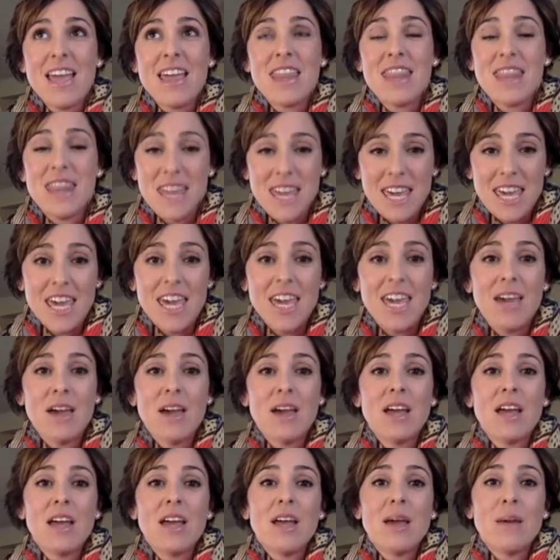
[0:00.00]
the
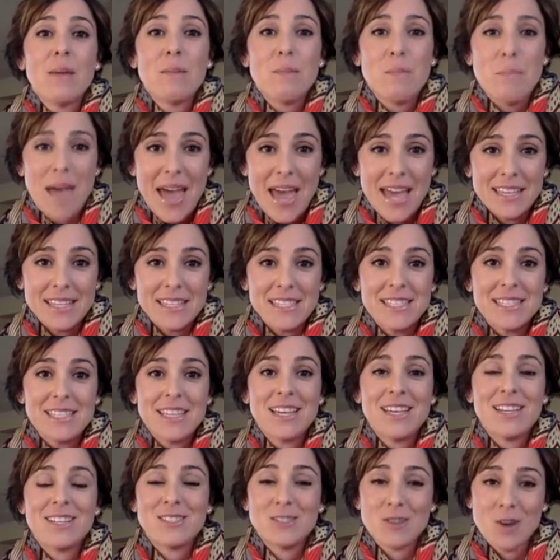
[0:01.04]
best
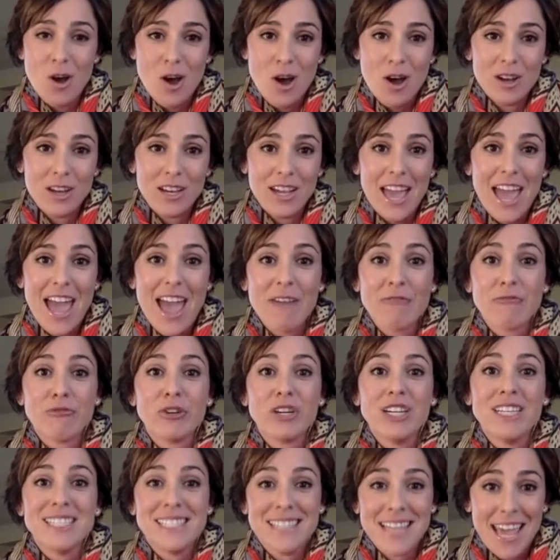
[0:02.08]
dog.
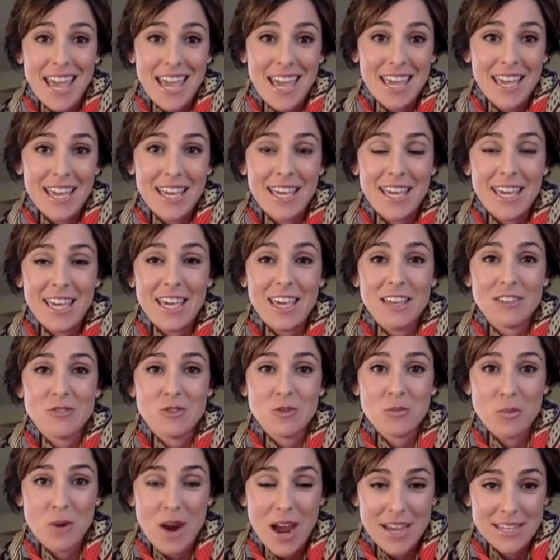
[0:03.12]
Every day he
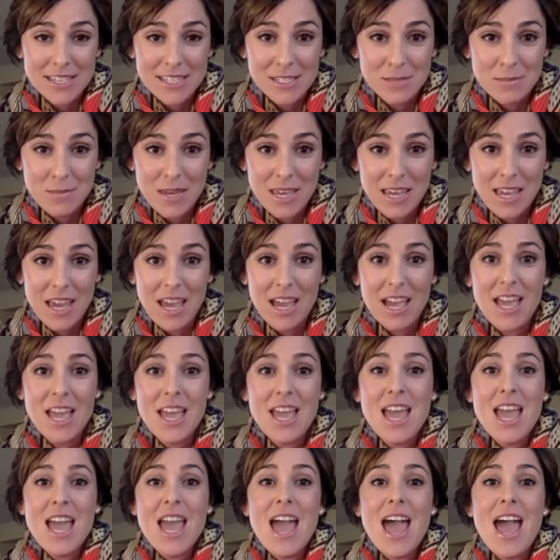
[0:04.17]
surprises me.
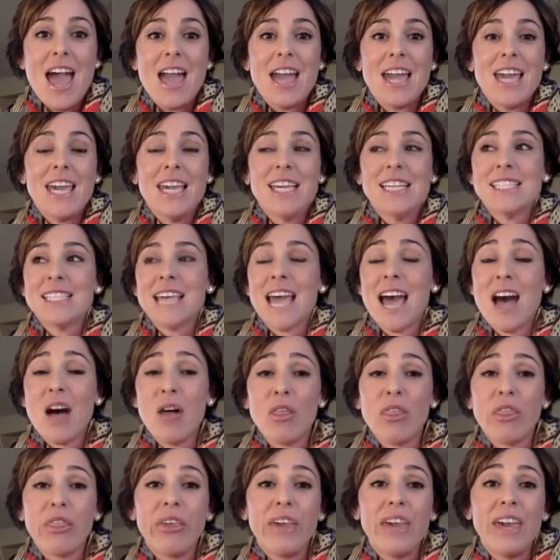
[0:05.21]
He is
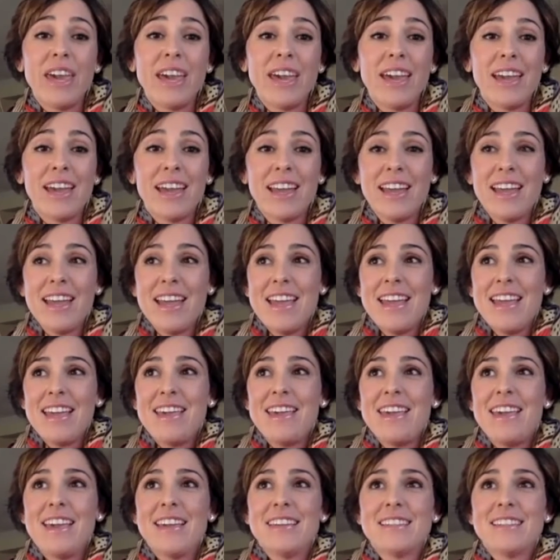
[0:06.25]
healthy. He is